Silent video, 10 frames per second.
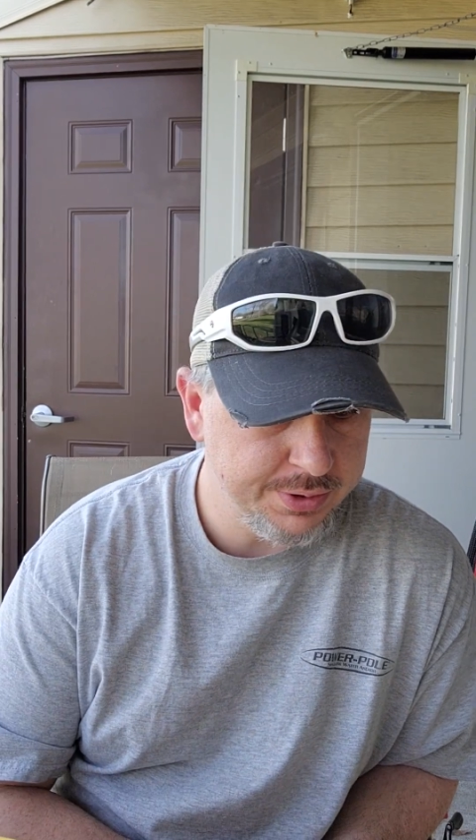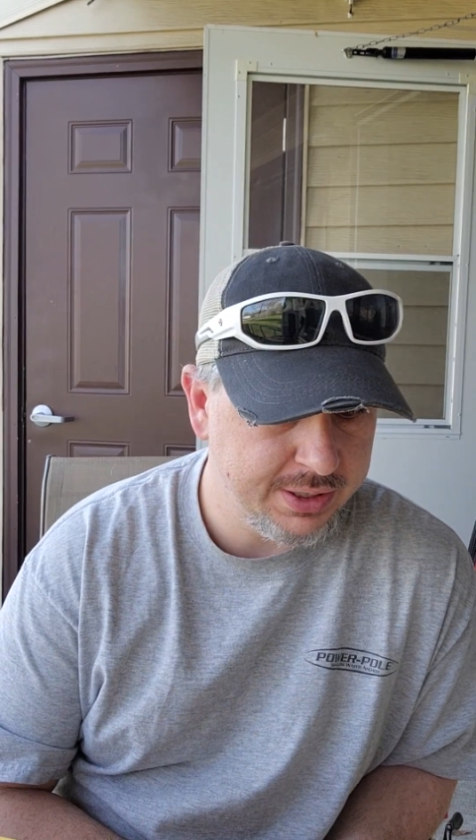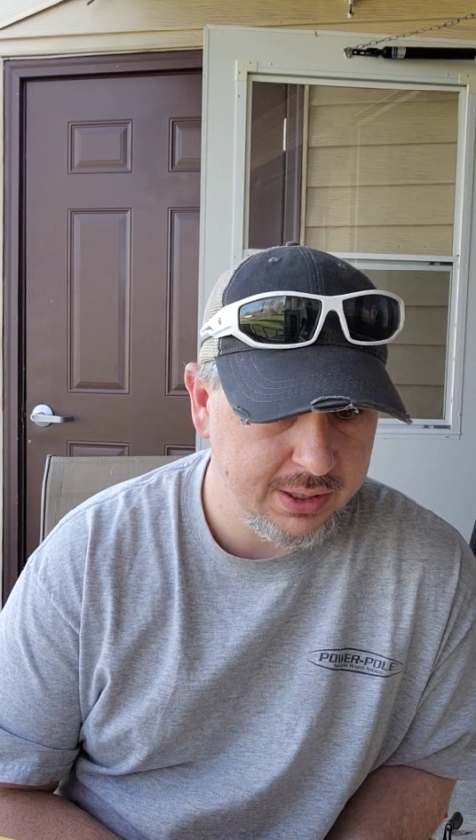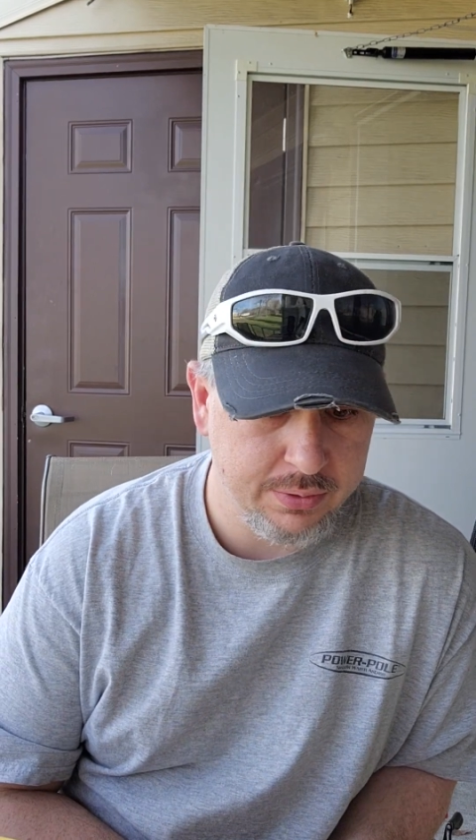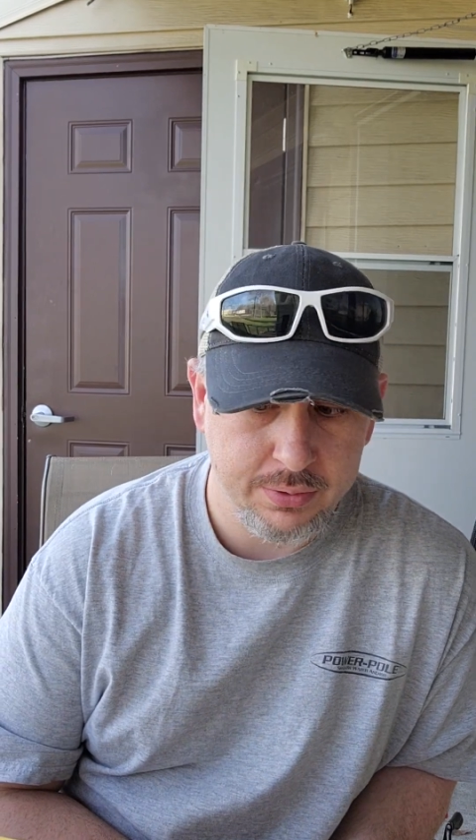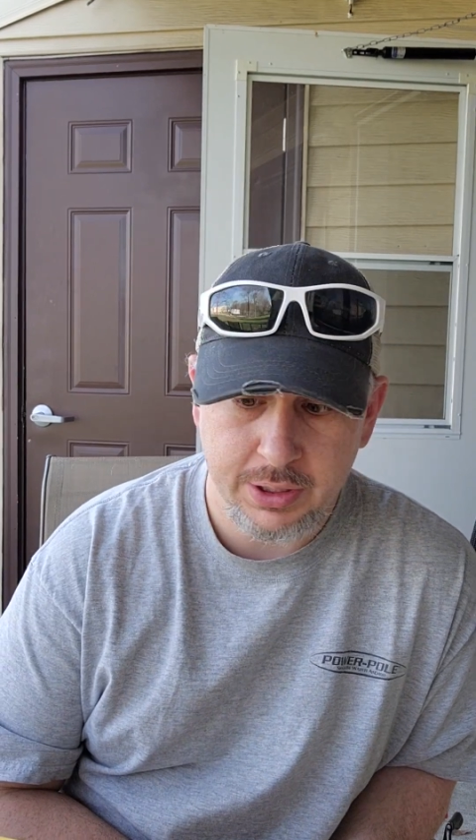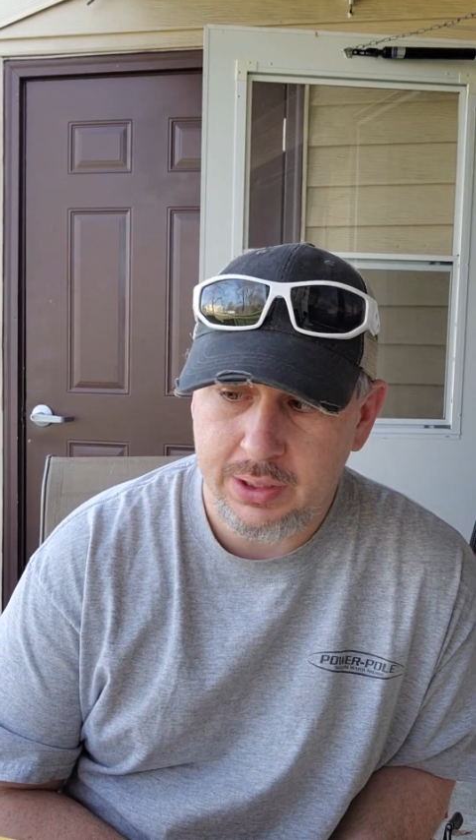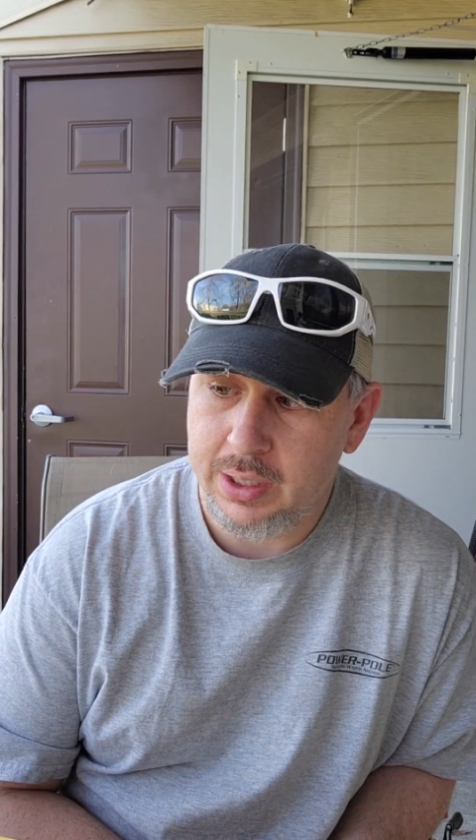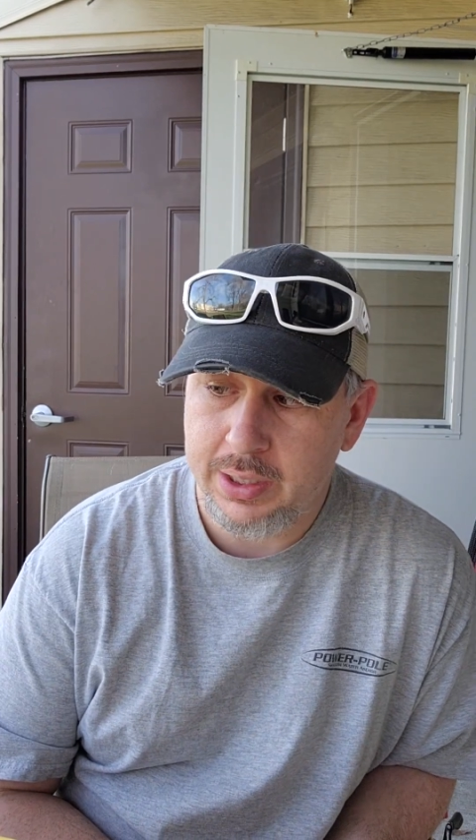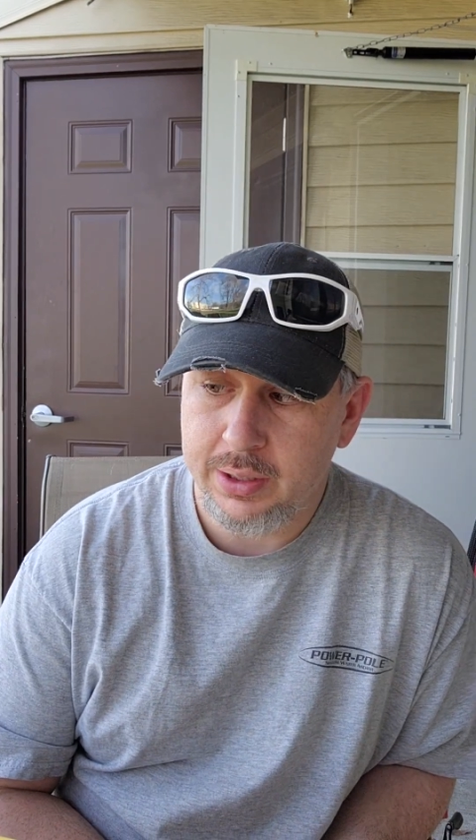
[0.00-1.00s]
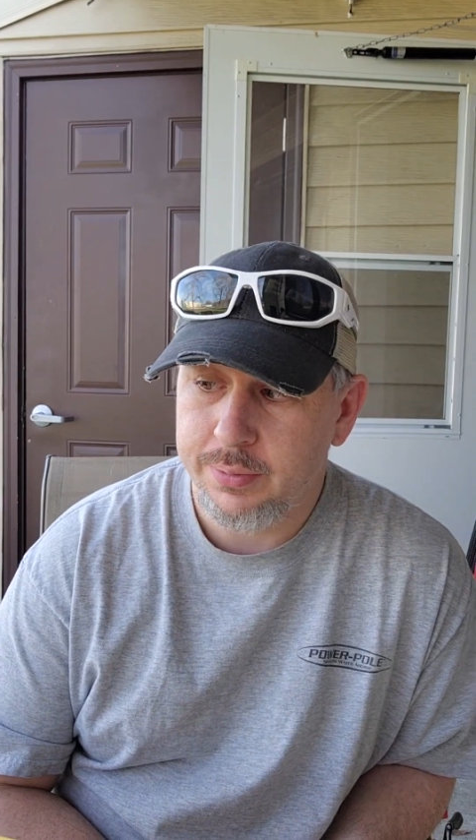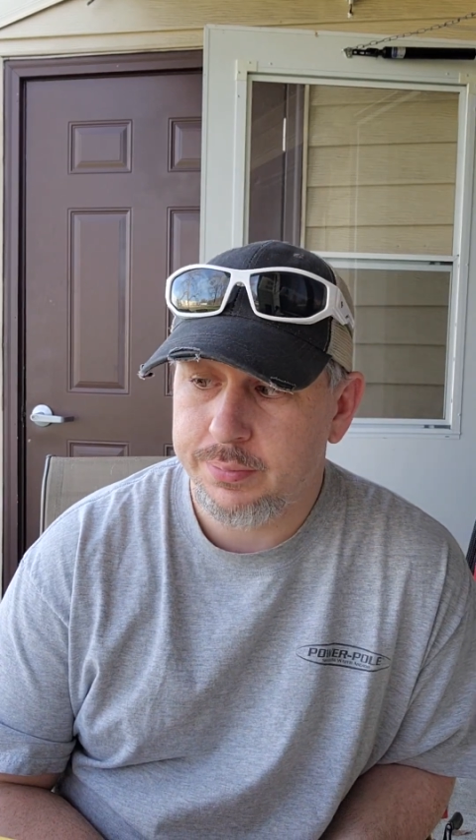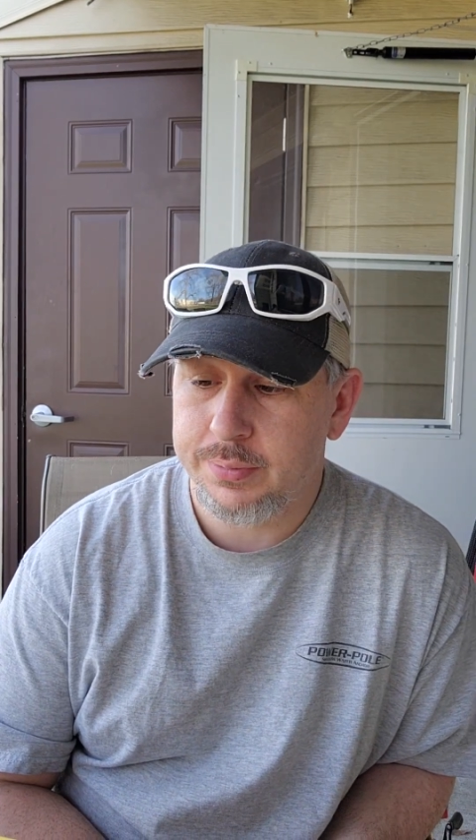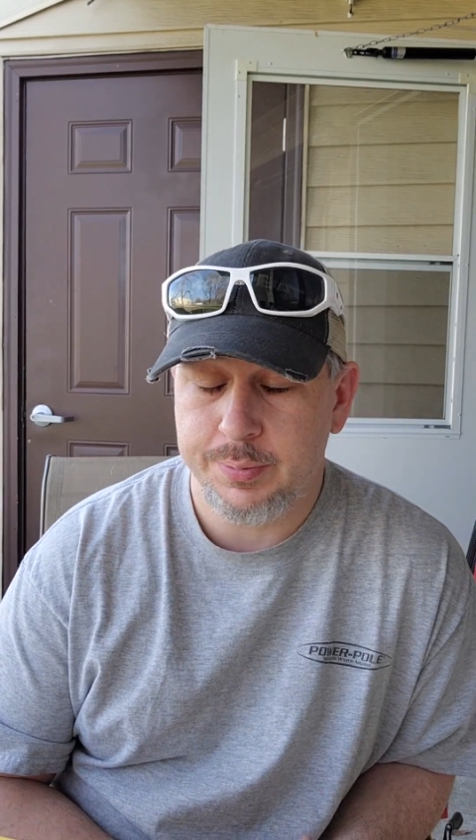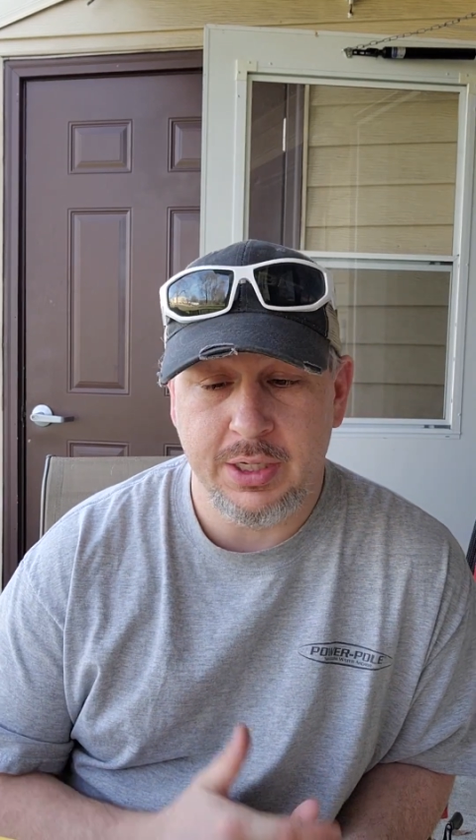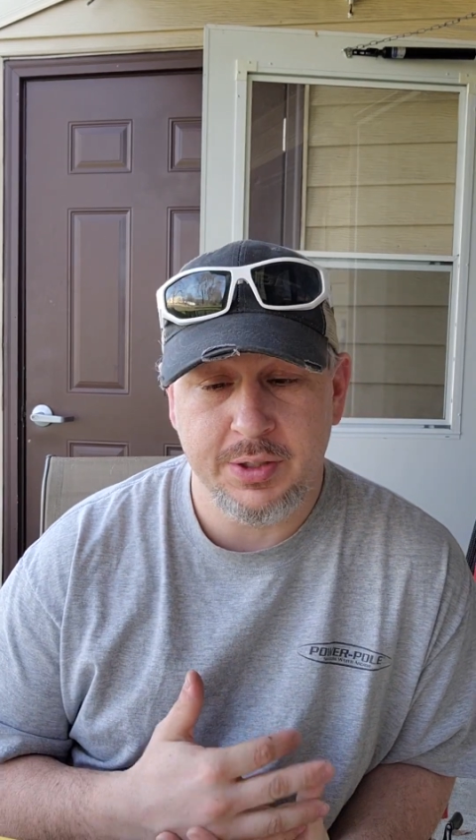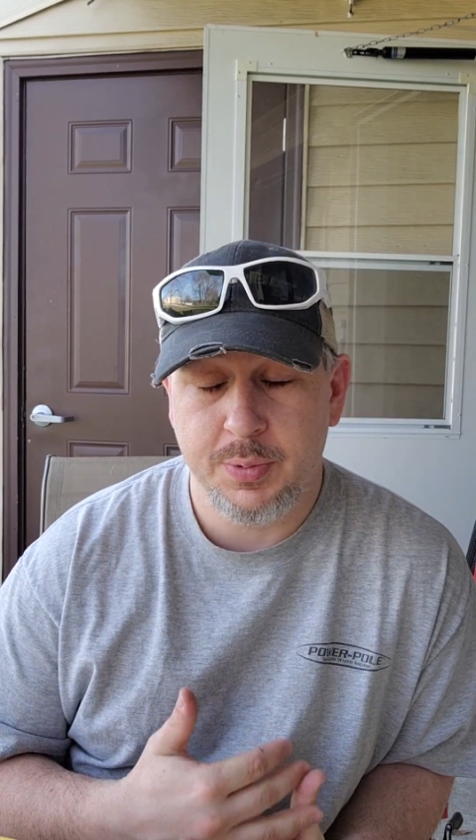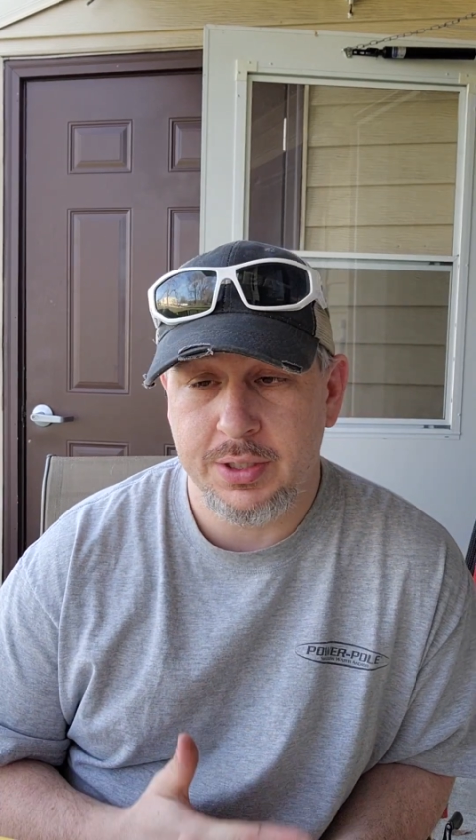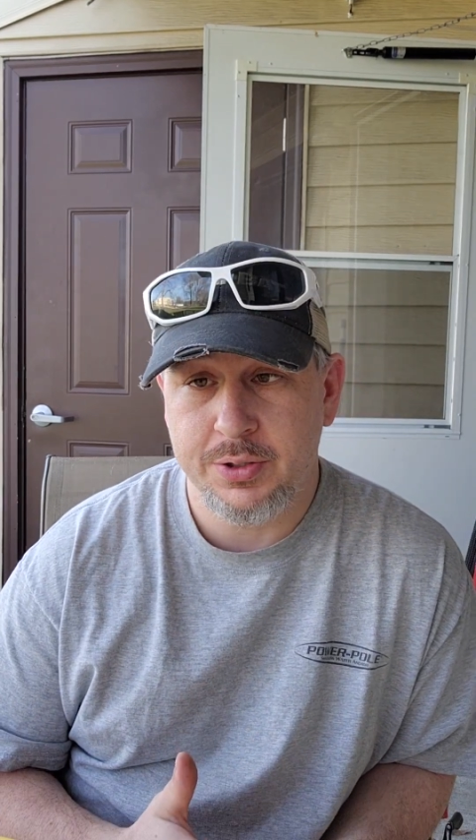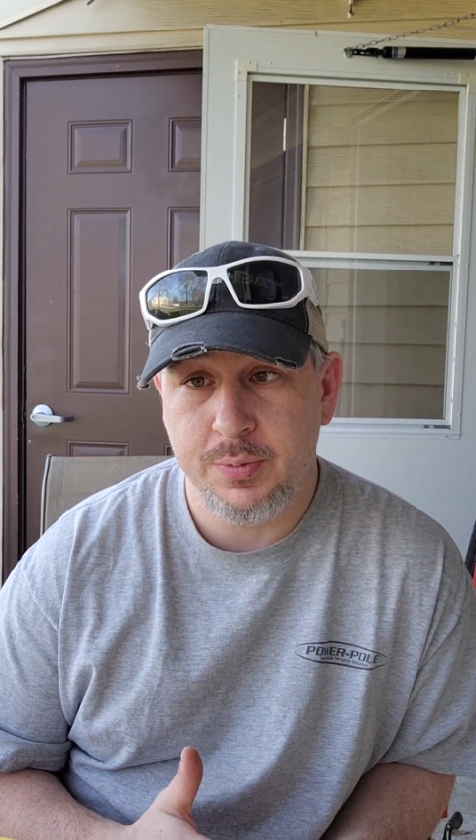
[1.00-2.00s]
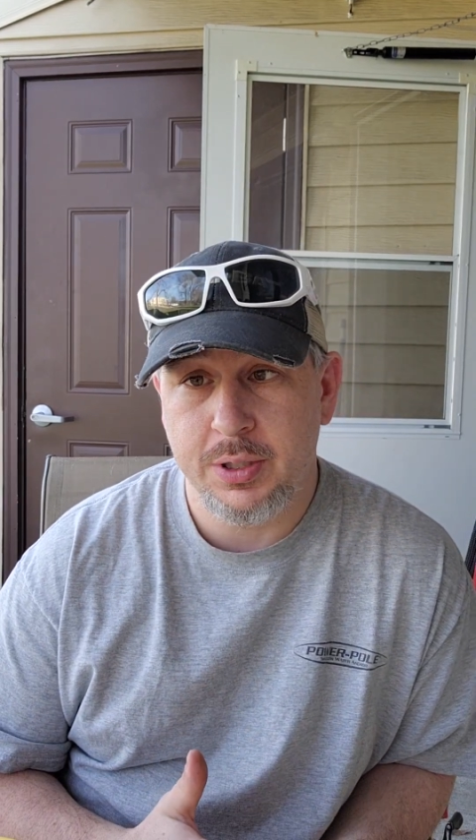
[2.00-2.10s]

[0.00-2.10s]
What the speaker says: got a great lineup. I'm not sponsored by